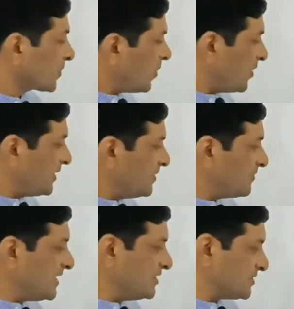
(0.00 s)
Already
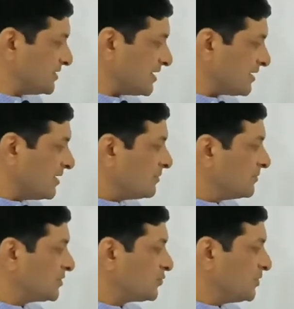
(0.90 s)
1 is there,
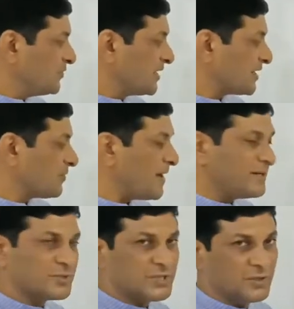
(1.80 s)
means we will
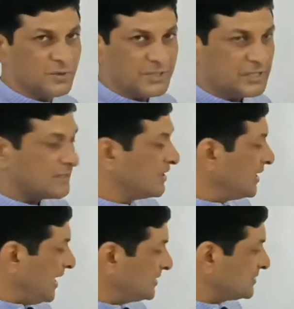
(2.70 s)
require 0 here.
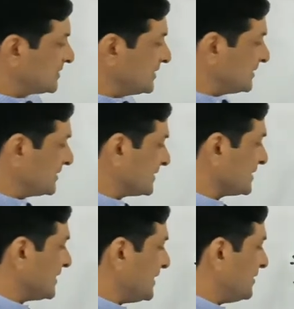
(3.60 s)
And since this is
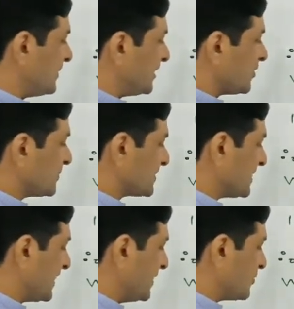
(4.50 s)
the element of
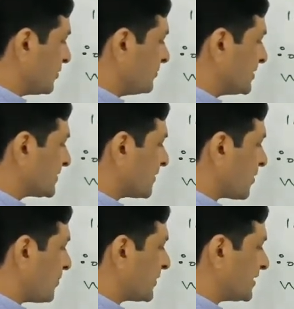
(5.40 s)
second row, means our
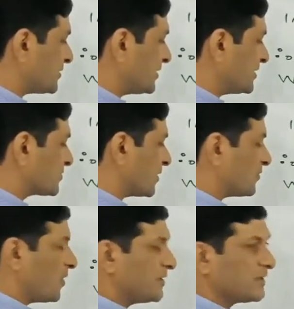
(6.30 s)
operation is on
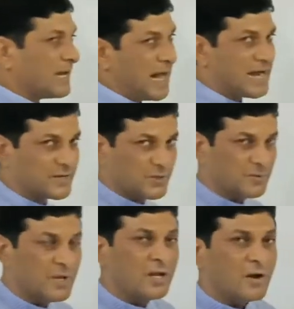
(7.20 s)
what? R2.